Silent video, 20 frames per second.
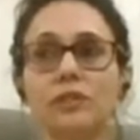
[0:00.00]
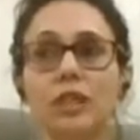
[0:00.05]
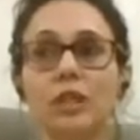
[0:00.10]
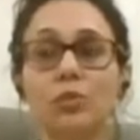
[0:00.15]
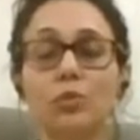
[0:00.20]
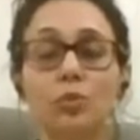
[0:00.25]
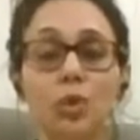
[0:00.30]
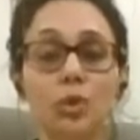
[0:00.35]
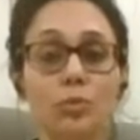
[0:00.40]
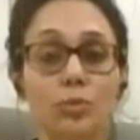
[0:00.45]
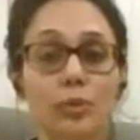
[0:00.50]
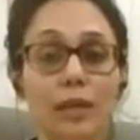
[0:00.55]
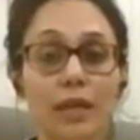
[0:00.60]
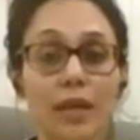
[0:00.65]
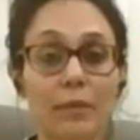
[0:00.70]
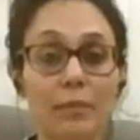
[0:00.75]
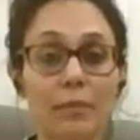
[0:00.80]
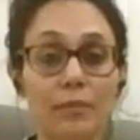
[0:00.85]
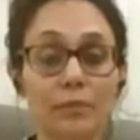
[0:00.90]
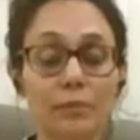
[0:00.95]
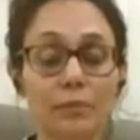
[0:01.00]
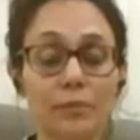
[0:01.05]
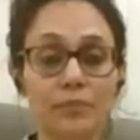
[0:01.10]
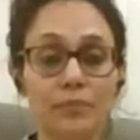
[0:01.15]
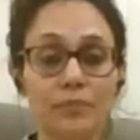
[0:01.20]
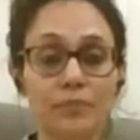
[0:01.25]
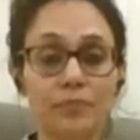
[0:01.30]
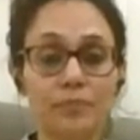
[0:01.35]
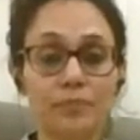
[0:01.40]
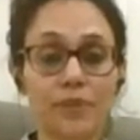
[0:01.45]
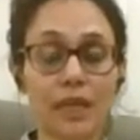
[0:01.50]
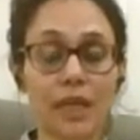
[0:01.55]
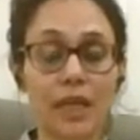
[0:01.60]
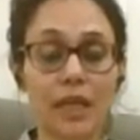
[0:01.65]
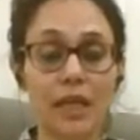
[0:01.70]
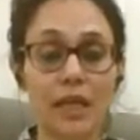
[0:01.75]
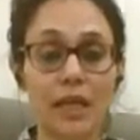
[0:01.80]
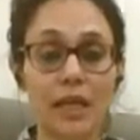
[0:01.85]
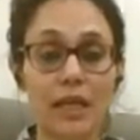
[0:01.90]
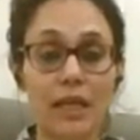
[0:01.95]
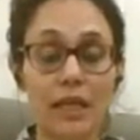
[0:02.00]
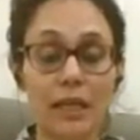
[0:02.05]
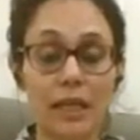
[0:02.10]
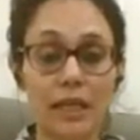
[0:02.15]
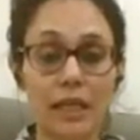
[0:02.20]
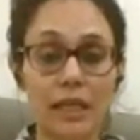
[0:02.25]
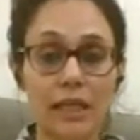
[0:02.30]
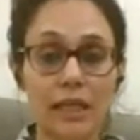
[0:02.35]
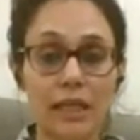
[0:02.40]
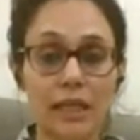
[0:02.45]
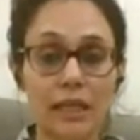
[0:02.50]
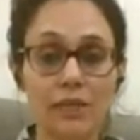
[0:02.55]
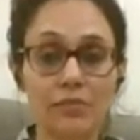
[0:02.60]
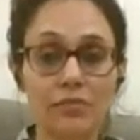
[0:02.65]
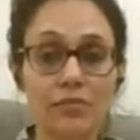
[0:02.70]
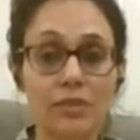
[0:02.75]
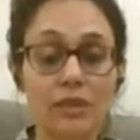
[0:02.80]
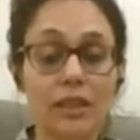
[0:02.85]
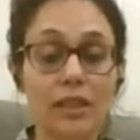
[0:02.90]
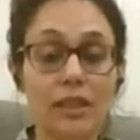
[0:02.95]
what will happen? He will